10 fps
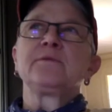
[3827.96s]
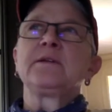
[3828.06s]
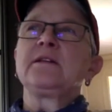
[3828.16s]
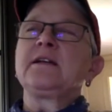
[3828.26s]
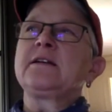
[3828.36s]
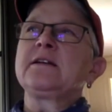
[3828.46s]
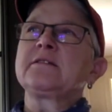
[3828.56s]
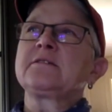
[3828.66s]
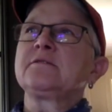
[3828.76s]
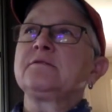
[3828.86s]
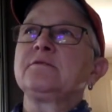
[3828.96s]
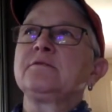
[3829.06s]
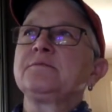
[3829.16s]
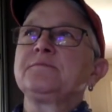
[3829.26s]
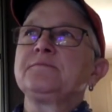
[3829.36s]
we link it
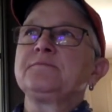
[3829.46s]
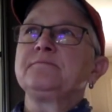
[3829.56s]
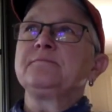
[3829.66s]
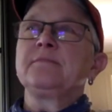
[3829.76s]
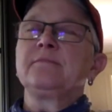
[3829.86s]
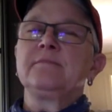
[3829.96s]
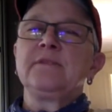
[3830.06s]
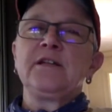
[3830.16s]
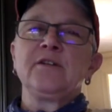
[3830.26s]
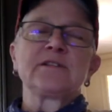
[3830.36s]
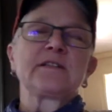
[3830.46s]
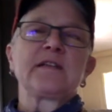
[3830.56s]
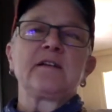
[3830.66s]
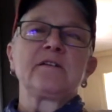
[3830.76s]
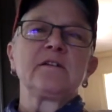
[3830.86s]
to, you know, as I
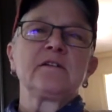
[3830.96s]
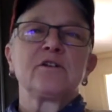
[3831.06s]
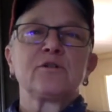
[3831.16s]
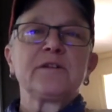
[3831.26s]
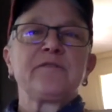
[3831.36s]
say, current